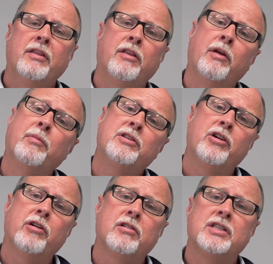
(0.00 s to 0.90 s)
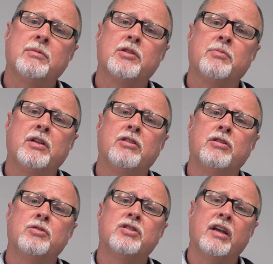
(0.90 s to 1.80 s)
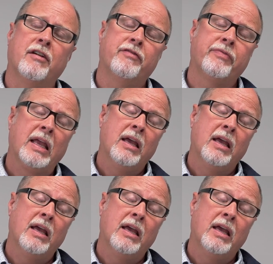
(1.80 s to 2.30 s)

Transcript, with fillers: that the material seems to be too stiff.